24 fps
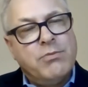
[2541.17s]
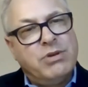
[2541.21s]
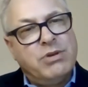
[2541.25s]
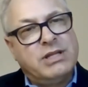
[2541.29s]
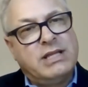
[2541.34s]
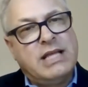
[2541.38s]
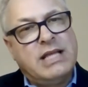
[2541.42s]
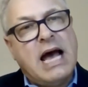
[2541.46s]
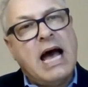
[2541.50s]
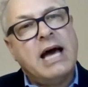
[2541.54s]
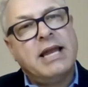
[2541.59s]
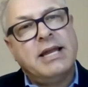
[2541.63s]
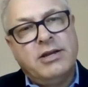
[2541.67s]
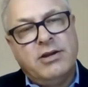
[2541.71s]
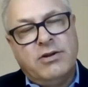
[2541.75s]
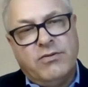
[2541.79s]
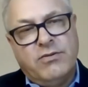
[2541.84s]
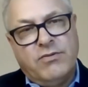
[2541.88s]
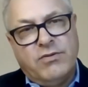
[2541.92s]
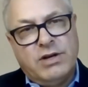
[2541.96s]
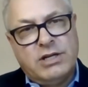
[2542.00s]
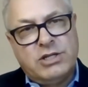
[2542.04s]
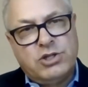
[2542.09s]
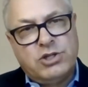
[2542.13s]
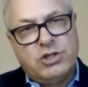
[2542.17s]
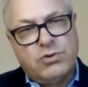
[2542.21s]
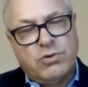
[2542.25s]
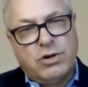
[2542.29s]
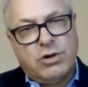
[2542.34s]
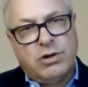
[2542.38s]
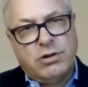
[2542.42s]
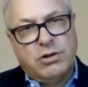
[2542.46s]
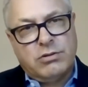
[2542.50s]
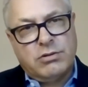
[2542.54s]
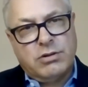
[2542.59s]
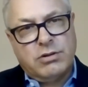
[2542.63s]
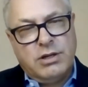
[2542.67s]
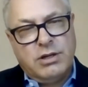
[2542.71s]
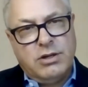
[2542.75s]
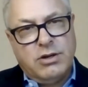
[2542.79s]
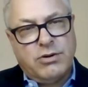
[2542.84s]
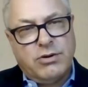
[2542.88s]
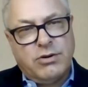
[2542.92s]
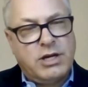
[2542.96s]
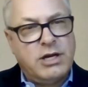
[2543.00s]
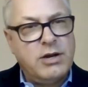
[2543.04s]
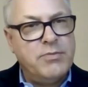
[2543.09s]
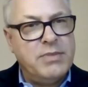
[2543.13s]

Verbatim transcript: But that individual you know,